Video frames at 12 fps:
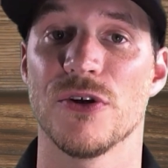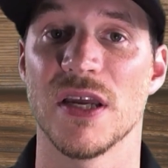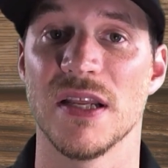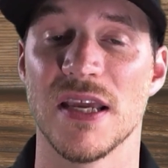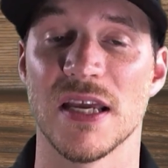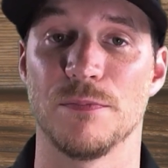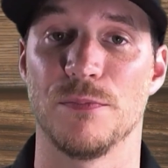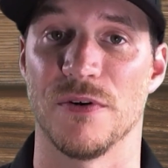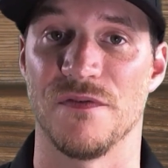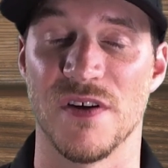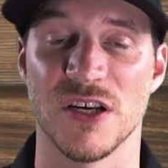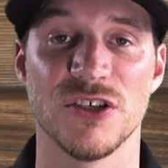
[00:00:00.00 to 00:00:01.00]
can get
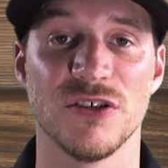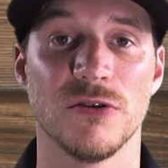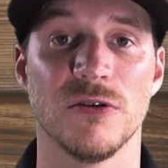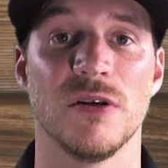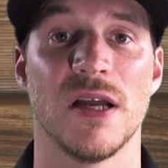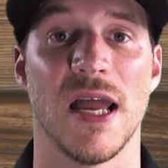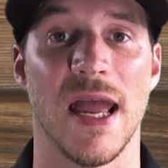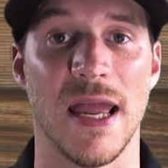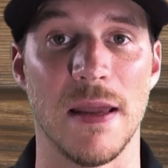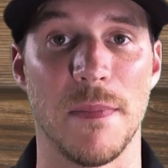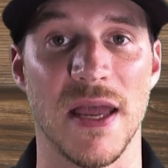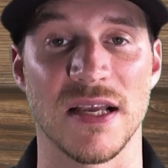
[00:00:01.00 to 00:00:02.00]
professional
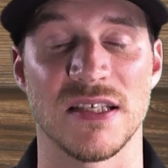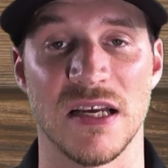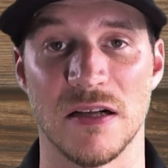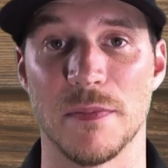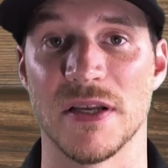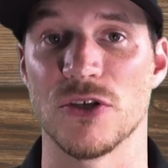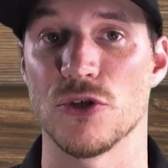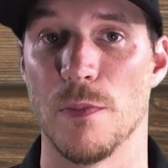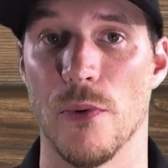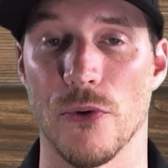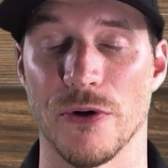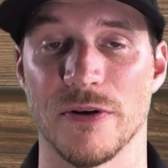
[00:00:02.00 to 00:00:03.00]
Apex help and
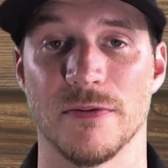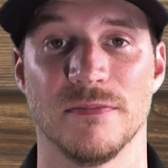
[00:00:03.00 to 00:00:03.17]
support.